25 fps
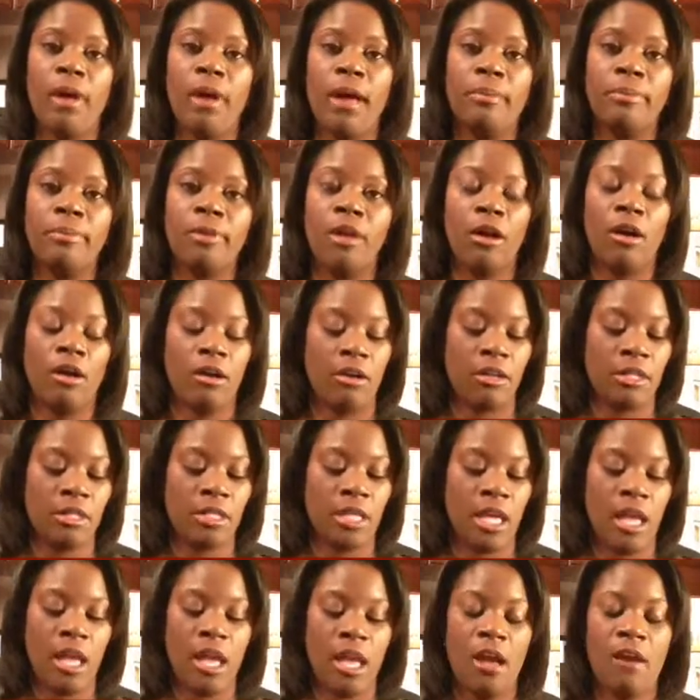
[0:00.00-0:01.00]
blogs,
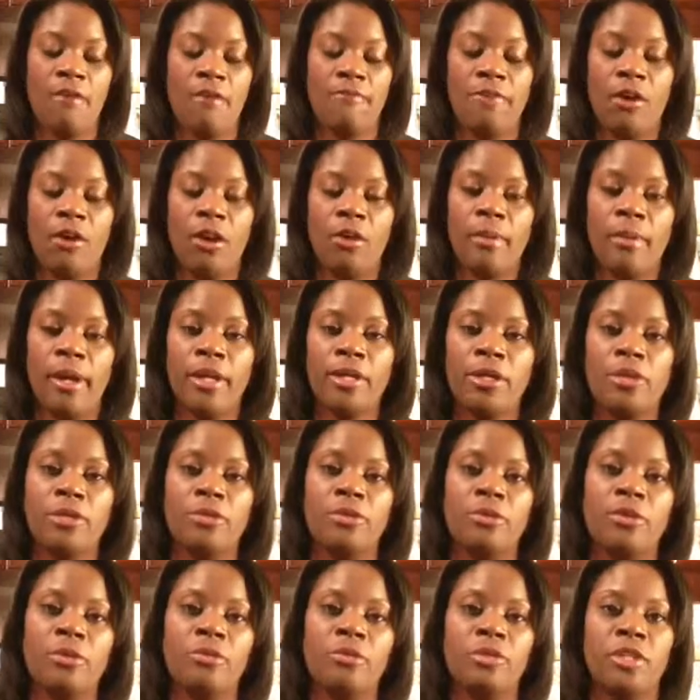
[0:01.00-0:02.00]
follow my
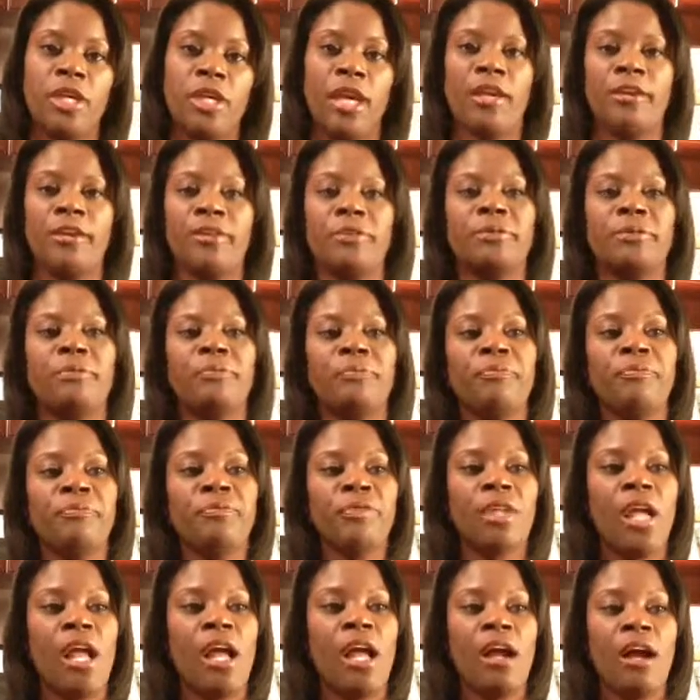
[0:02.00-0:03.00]
YouTube channel.
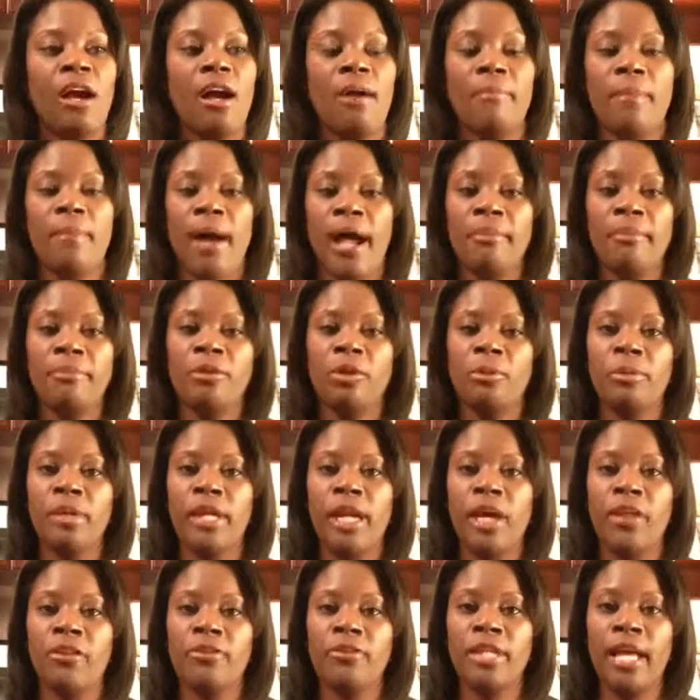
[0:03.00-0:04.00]

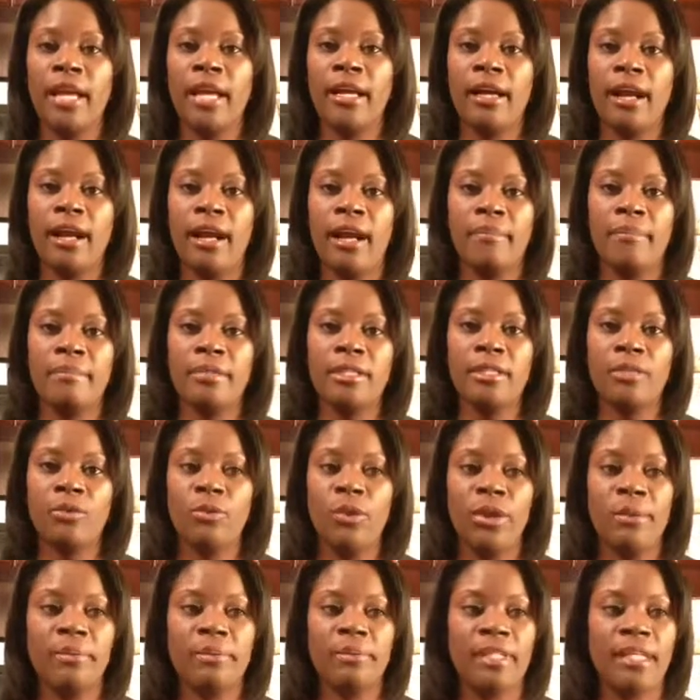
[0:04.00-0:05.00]
MyBloomingHealth.com is the
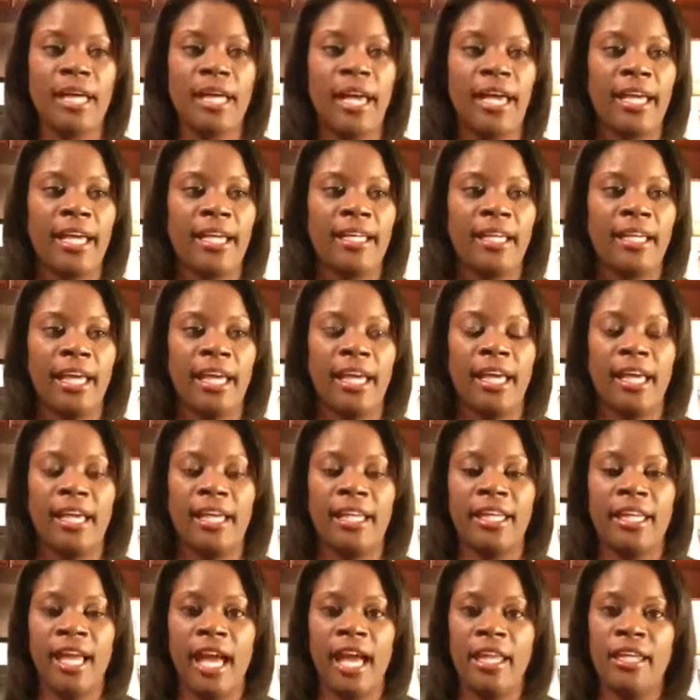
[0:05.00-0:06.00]
website,
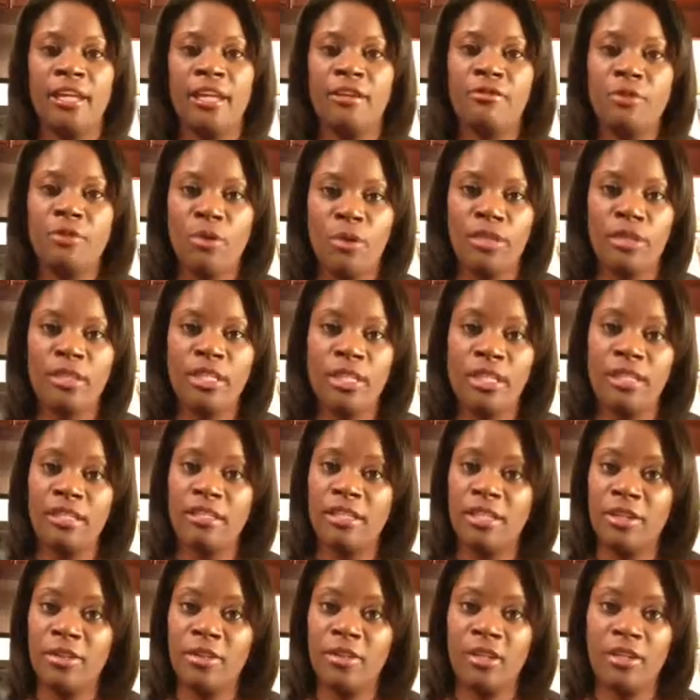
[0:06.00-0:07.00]
and I look forward to
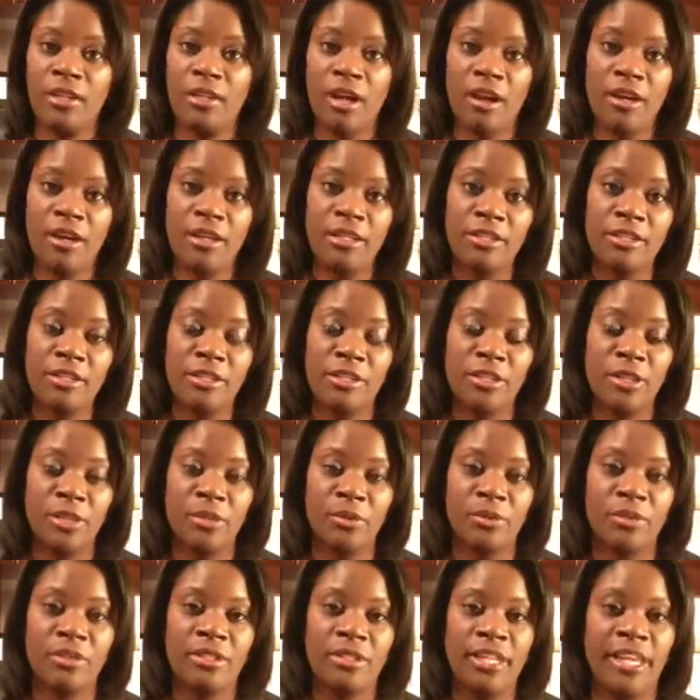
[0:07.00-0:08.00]
continue to talking to
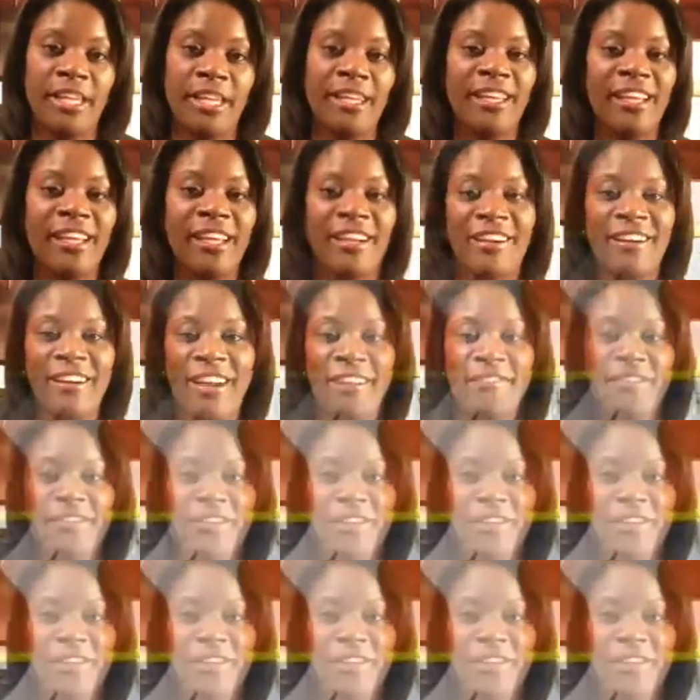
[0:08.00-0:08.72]
you. Take care. Have a